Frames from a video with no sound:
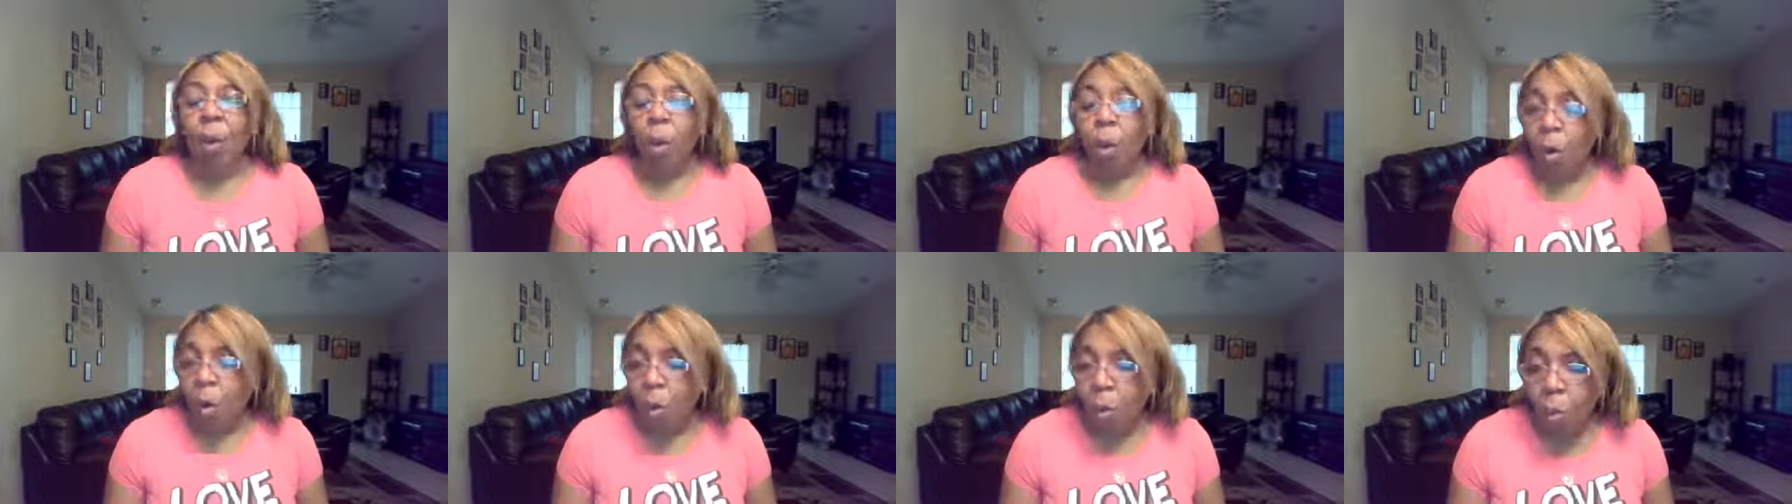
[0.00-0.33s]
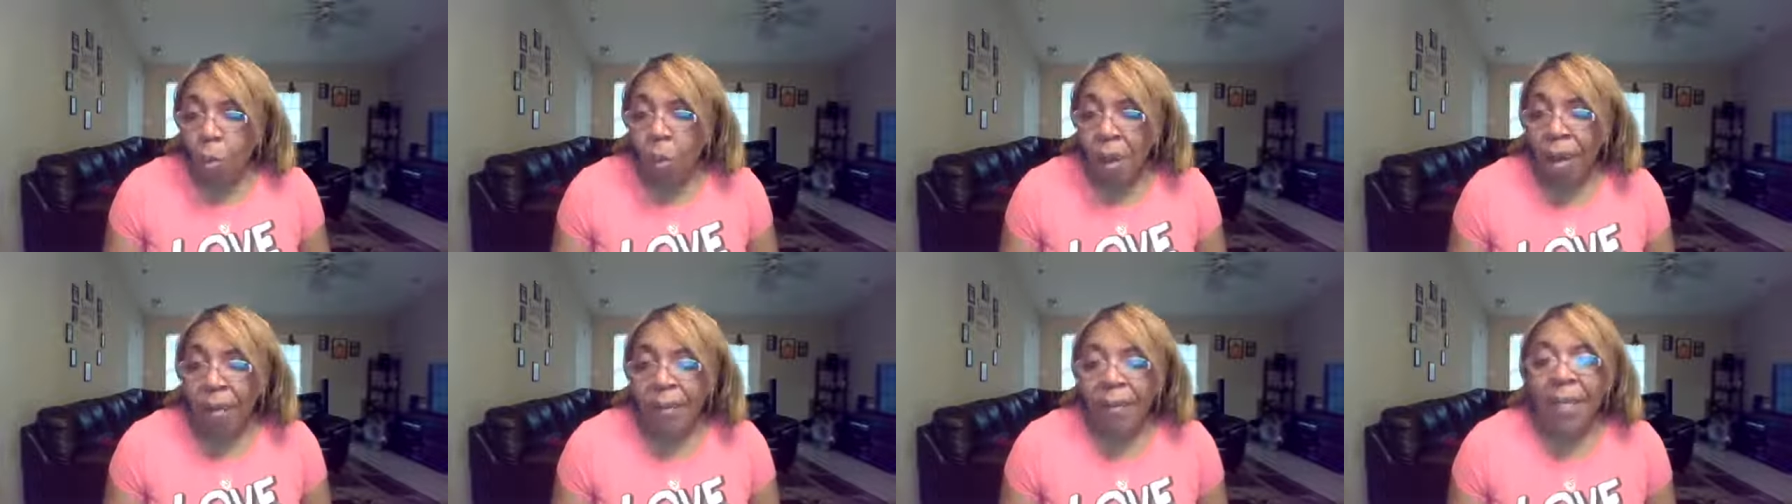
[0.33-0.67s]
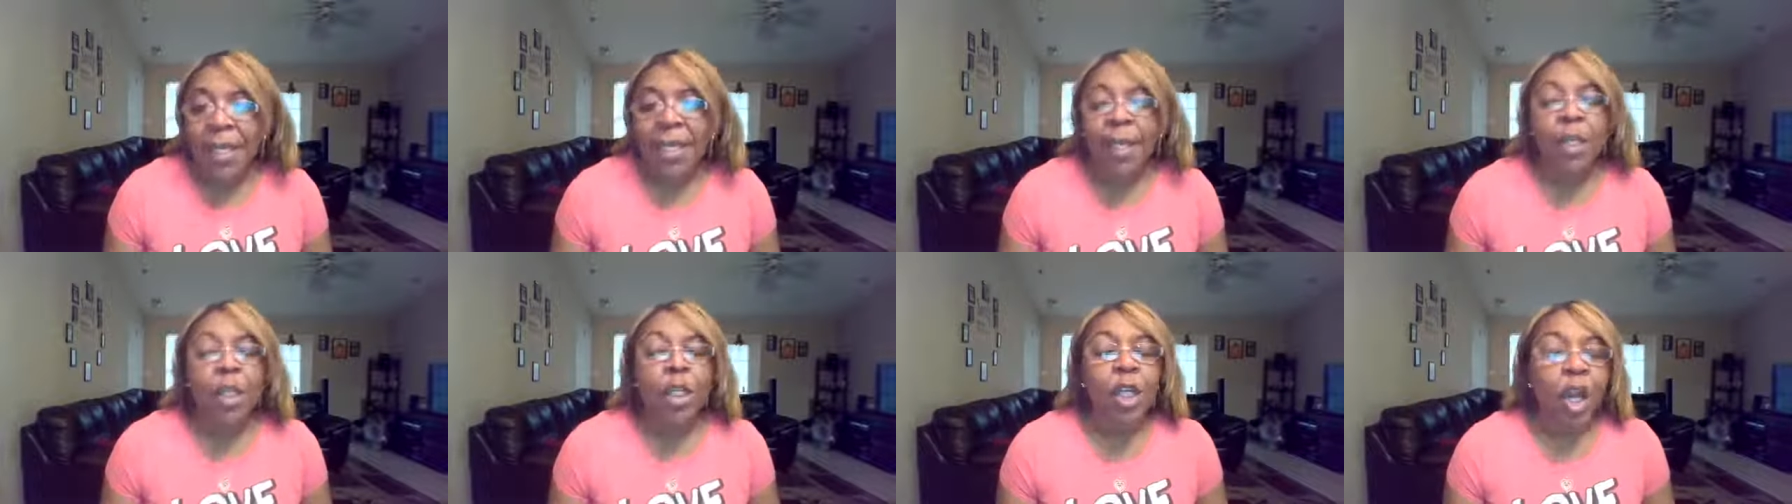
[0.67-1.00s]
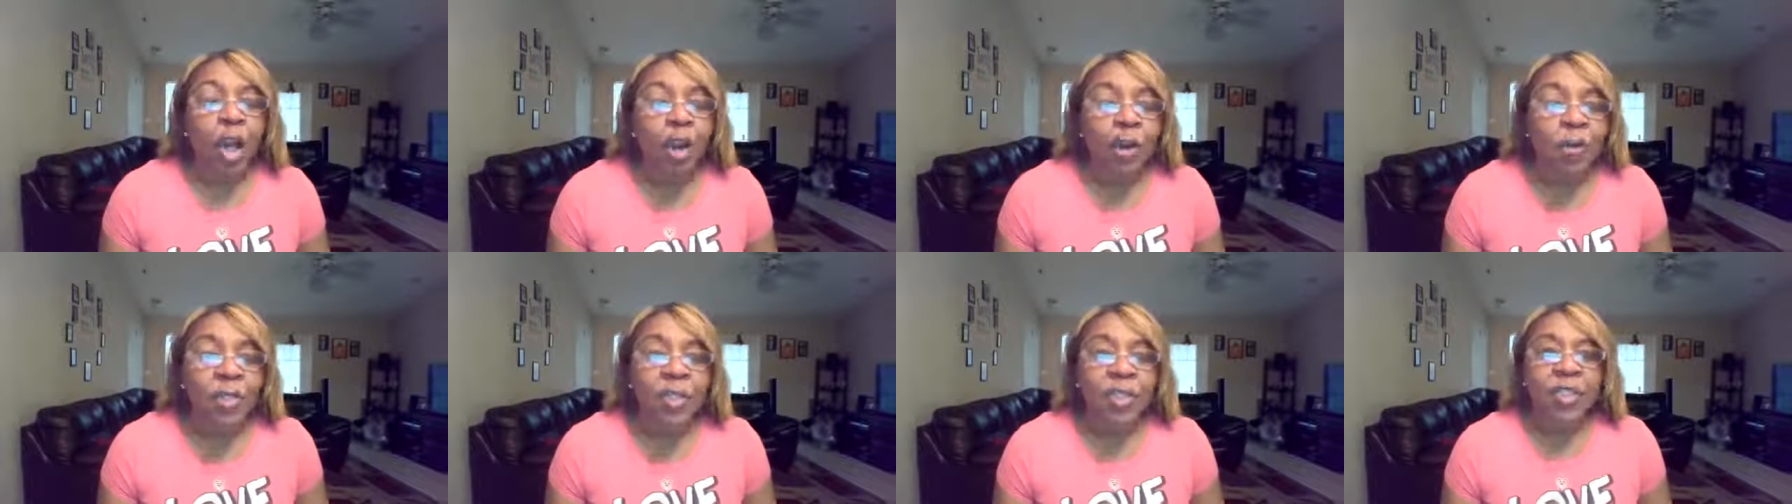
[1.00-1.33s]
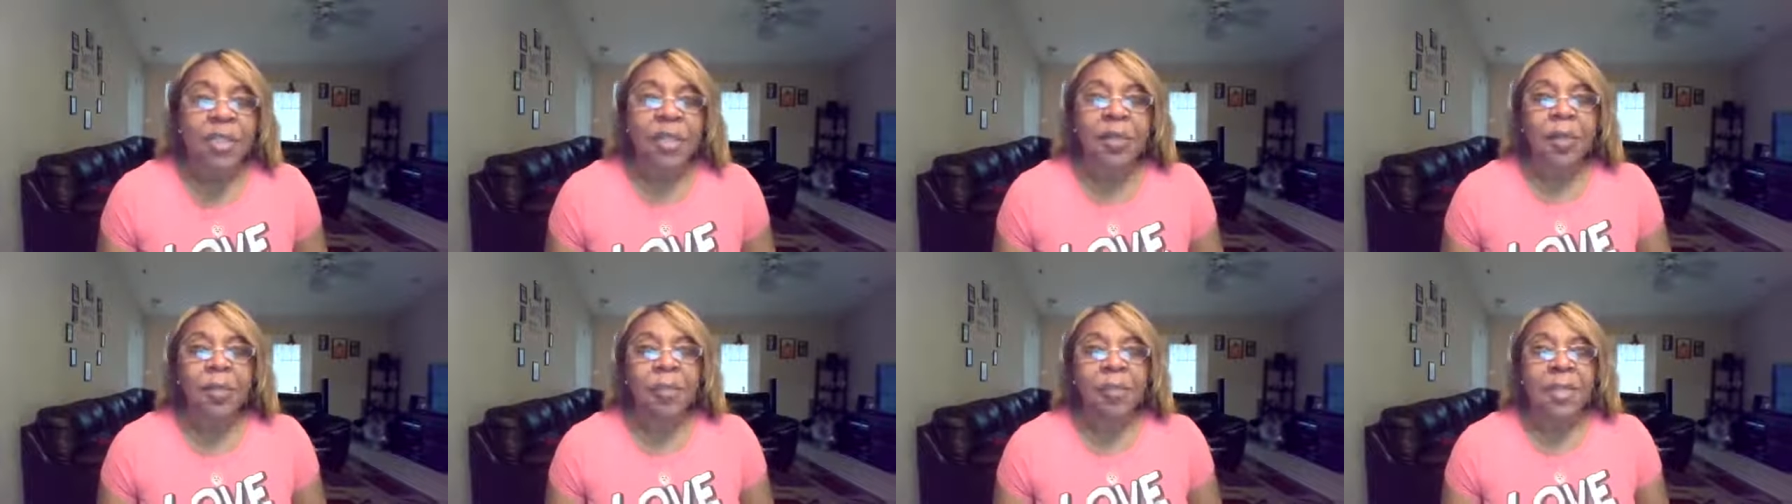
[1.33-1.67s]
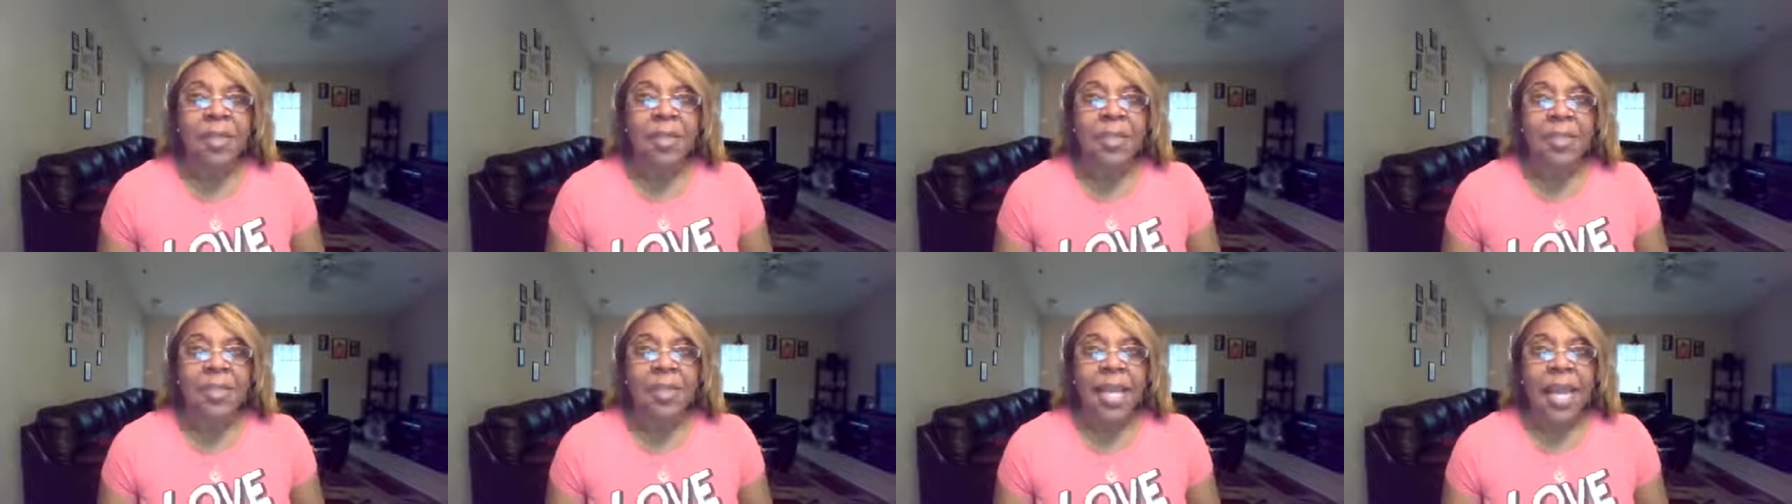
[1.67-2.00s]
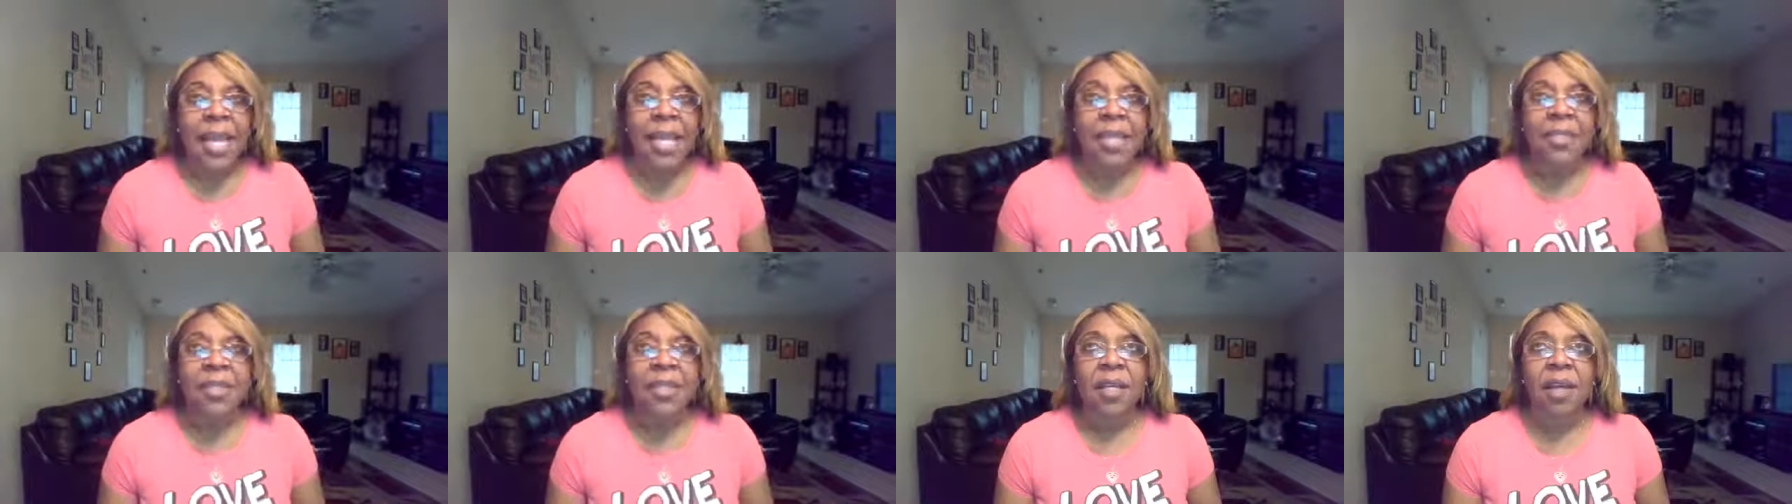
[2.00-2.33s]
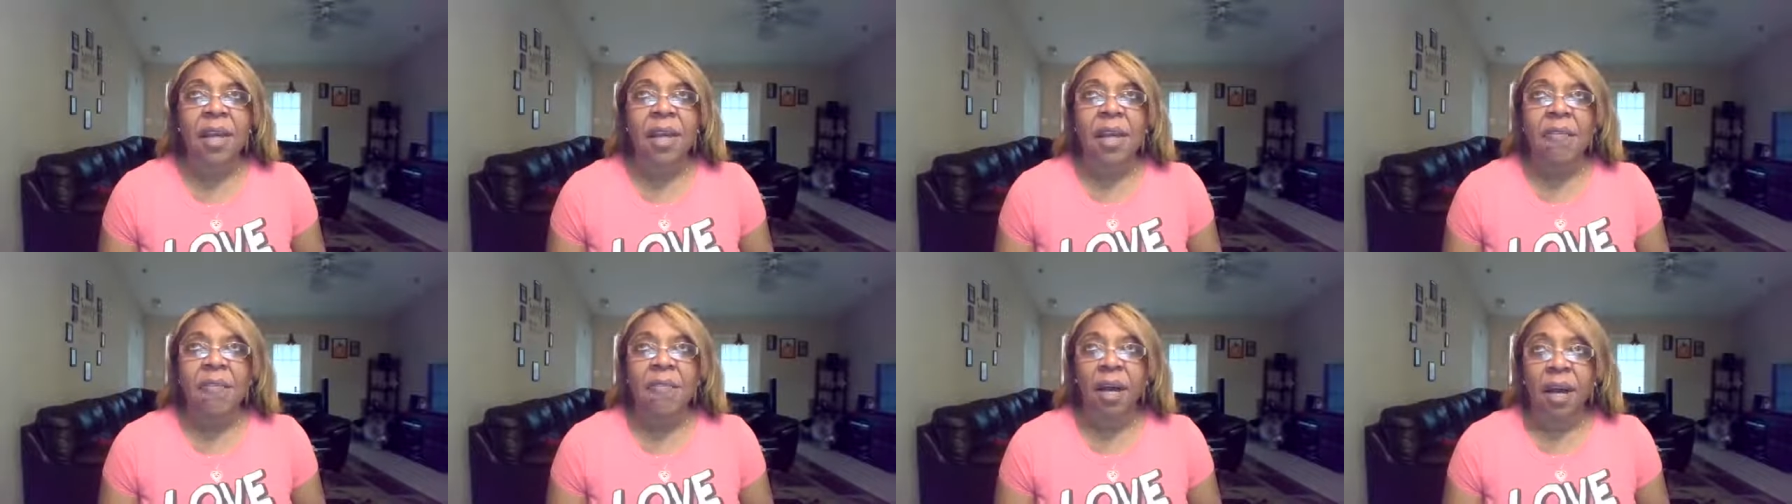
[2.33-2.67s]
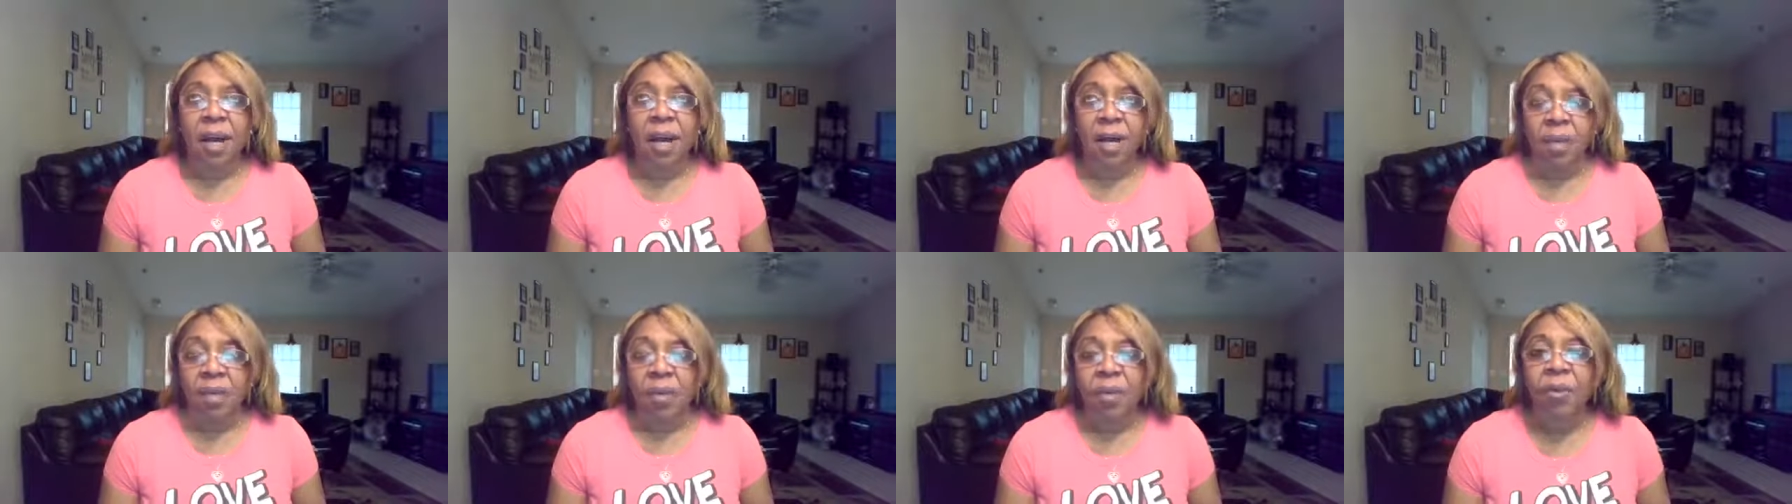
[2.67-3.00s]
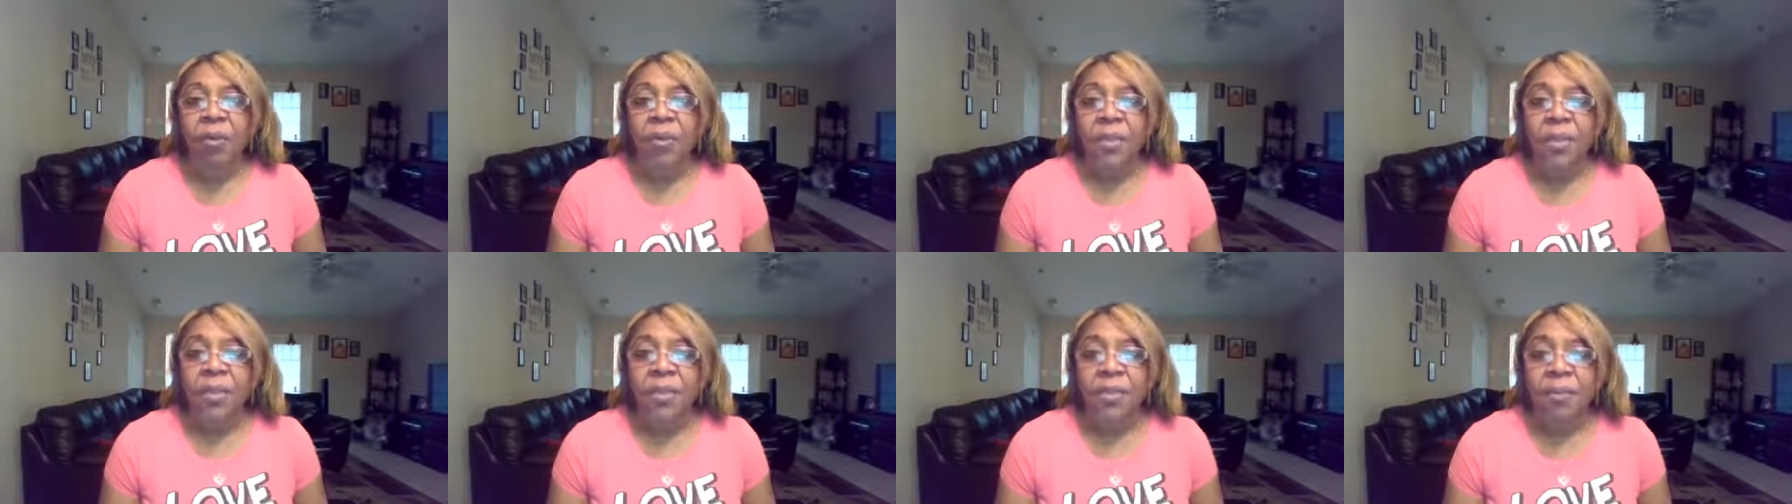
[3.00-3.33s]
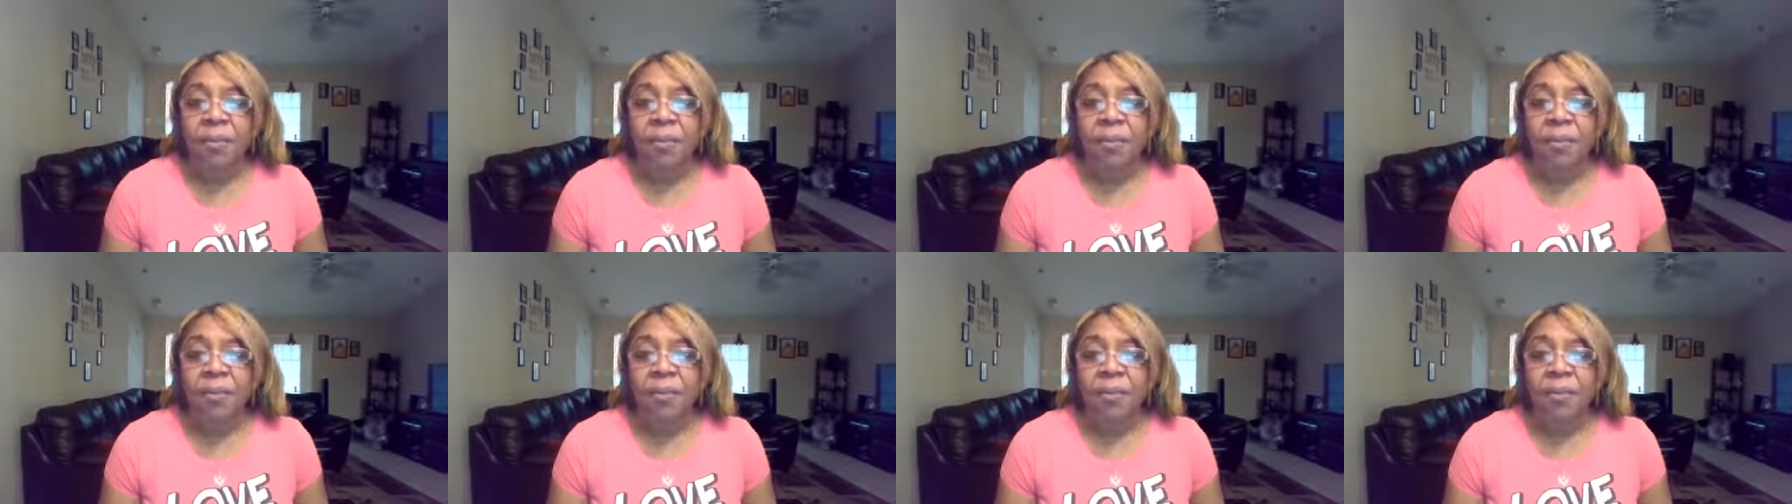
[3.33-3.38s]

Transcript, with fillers: or woman learns from the mistakes of others.